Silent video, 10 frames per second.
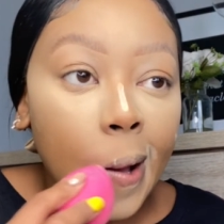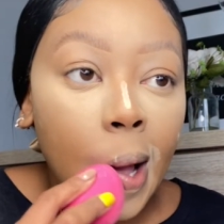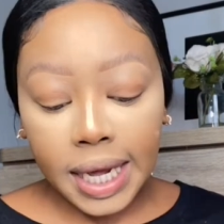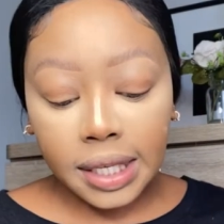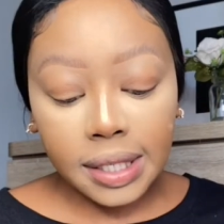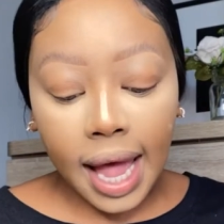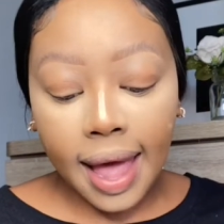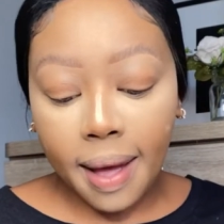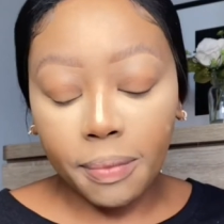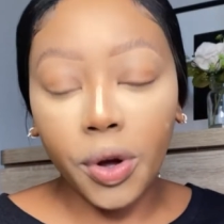Next, I
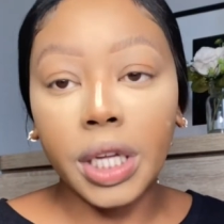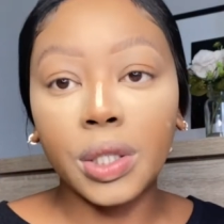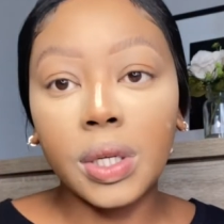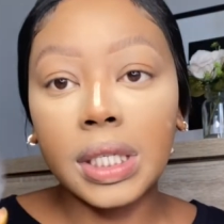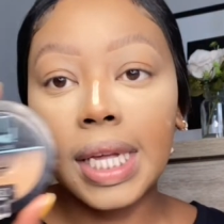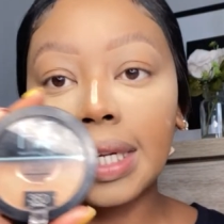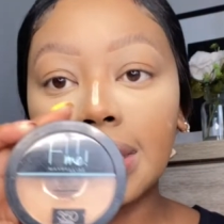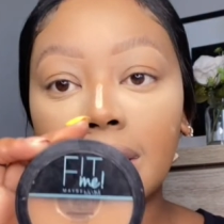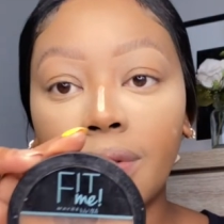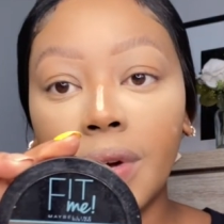am going to
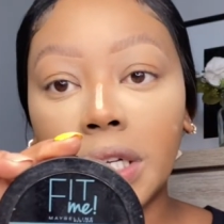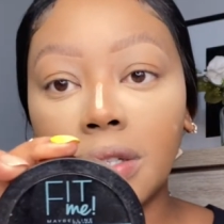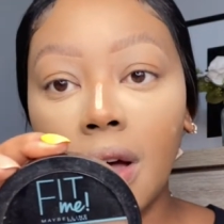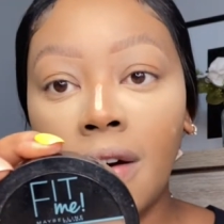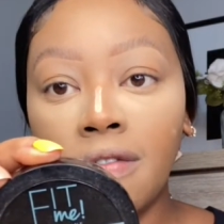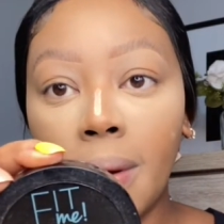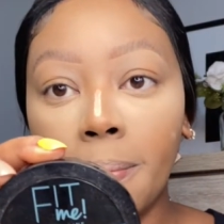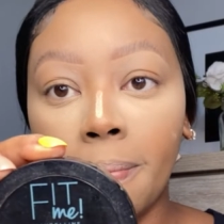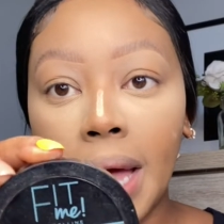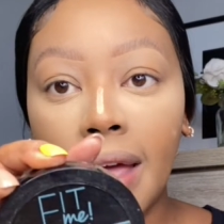set the rest of
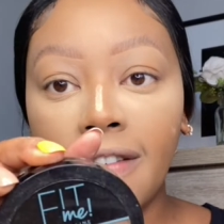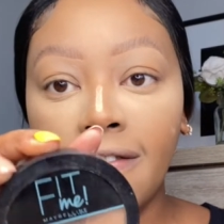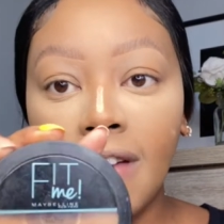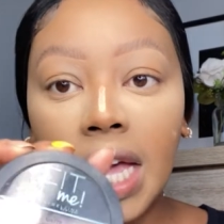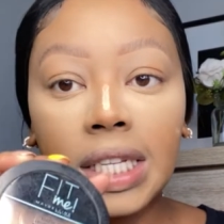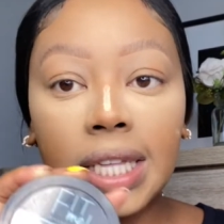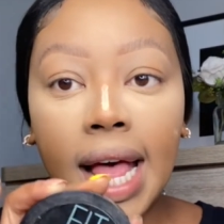my face.